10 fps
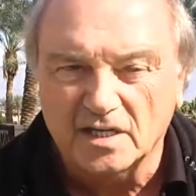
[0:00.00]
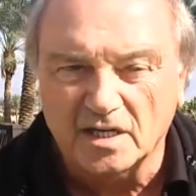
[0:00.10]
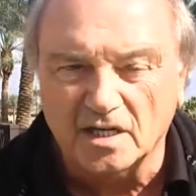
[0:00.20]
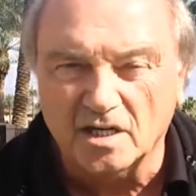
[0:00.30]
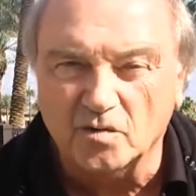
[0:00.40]

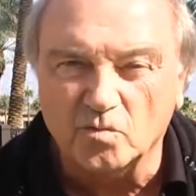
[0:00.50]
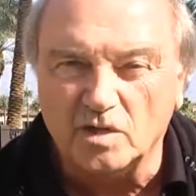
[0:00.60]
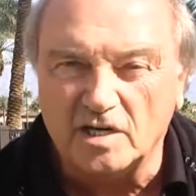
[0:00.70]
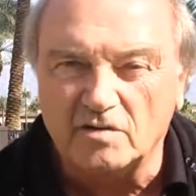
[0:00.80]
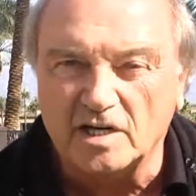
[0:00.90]
are
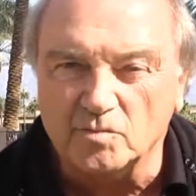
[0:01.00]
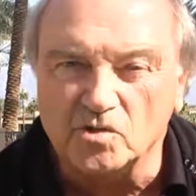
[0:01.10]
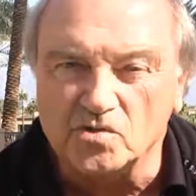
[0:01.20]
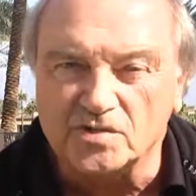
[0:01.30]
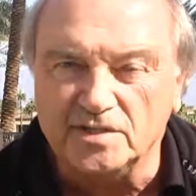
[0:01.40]
rare
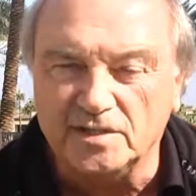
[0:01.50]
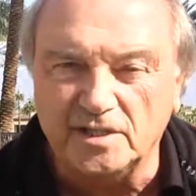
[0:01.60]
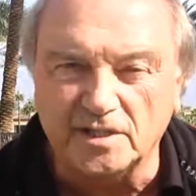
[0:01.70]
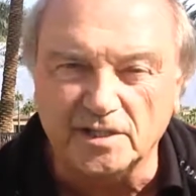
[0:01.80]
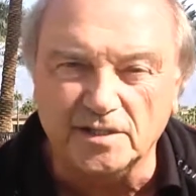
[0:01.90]
animals
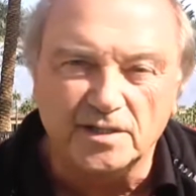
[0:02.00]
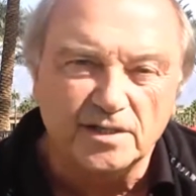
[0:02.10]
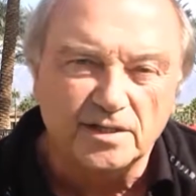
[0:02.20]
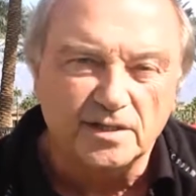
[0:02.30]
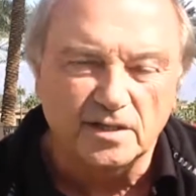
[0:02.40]
indeed.
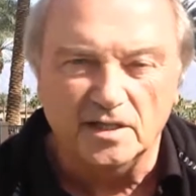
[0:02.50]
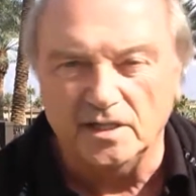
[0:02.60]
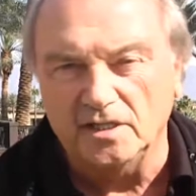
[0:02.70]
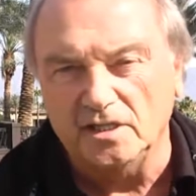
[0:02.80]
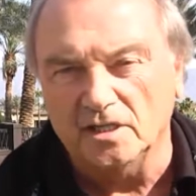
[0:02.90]

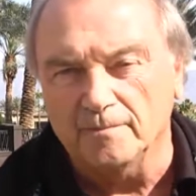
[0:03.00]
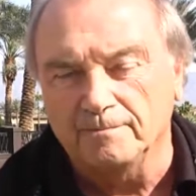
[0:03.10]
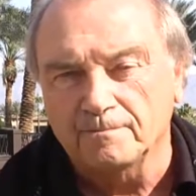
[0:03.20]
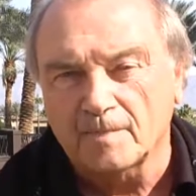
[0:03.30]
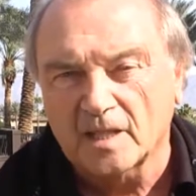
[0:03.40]
There
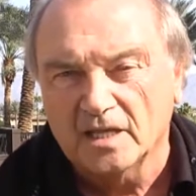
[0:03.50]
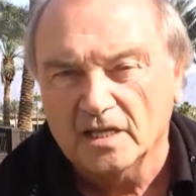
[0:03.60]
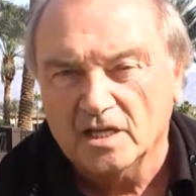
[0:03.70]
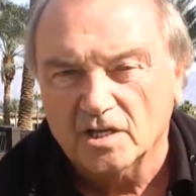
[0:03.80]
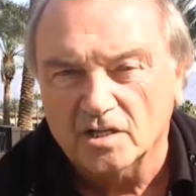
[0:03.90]

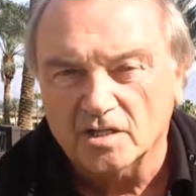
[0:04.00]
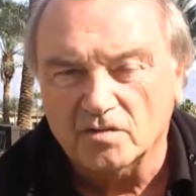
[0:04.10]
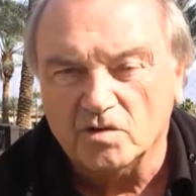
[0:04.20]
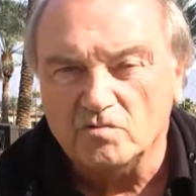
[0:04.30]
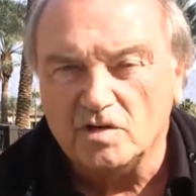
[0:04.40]

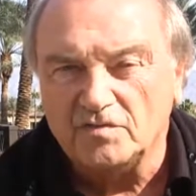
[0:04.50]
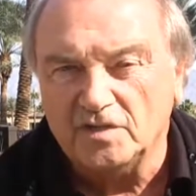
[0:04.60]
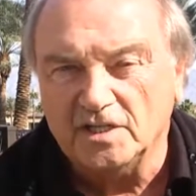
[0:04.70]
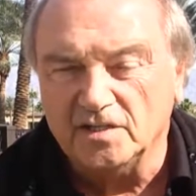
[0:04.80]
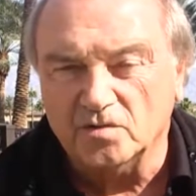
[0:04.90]
are
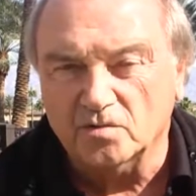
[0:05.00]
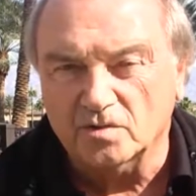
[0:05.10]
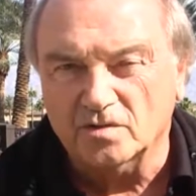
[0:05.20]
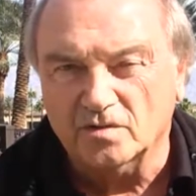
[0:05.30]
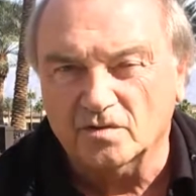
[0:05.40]
roughly
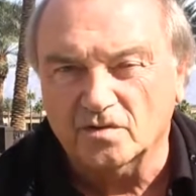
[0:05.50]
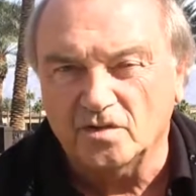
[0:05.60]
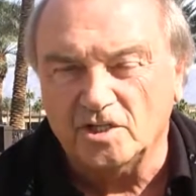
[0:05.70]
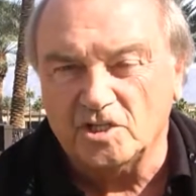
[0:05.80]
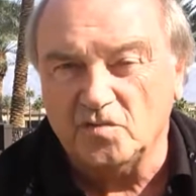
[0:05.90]

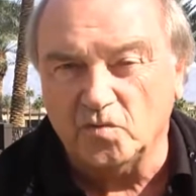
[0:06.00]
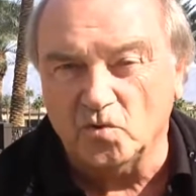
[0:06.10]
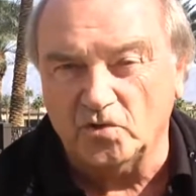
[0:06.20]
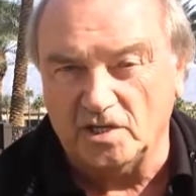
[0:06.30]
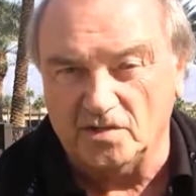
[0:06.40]

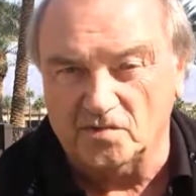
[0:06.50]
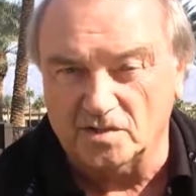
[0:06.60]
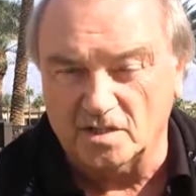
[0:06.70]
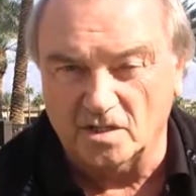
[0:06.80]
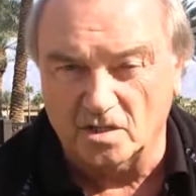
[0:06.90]

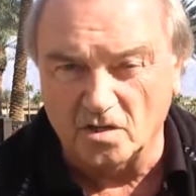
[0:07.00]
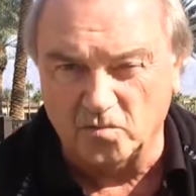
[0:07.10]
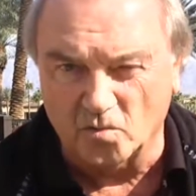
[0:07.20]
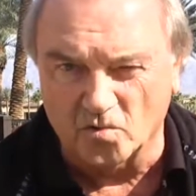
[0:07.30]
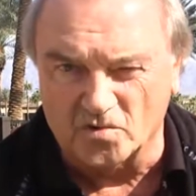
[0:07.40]
34,000
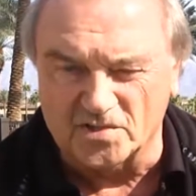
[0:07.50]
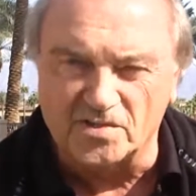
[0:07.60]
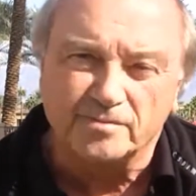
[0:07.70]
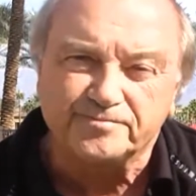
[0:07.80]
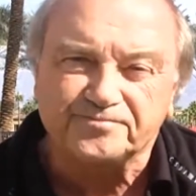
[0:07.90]
golf
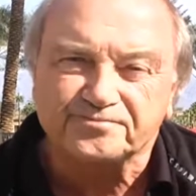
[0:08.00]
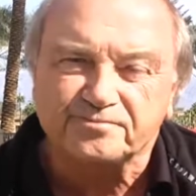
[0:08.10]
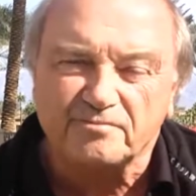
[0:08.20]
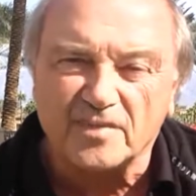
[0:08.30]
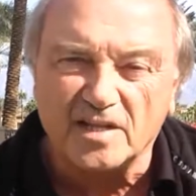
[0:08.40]
courses
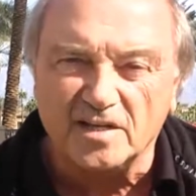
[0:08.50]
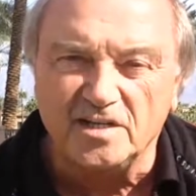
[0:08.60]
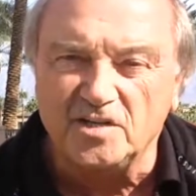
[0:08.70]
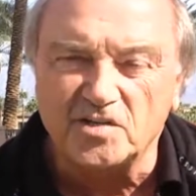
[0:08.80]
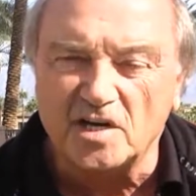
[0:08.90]

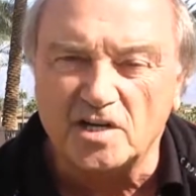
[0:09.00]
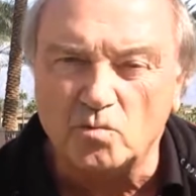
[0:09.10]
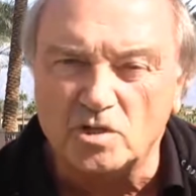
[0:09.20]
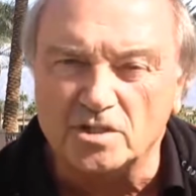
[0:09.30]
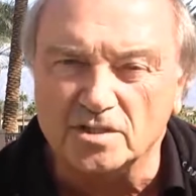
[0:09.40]
in the entire
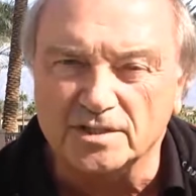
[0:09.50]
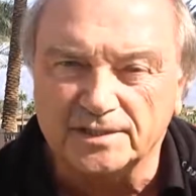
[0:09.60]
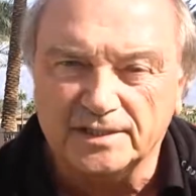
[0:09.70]
world,